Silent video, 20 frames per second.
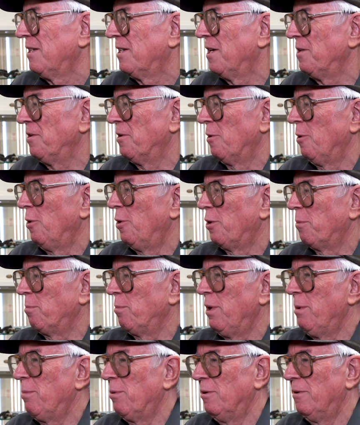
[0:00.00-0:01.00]
Gun that a lot of
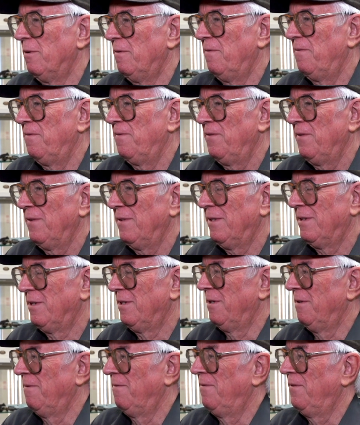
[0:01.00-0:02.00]
people
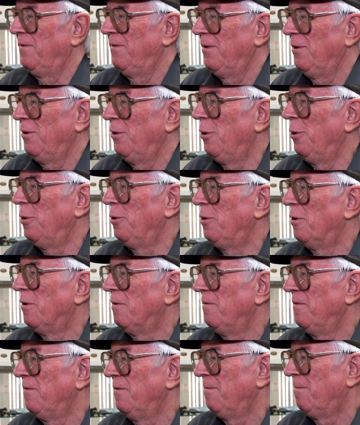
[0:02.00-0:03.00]
have heard
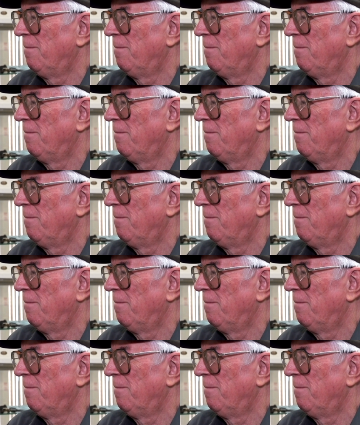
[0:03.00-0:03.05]
of,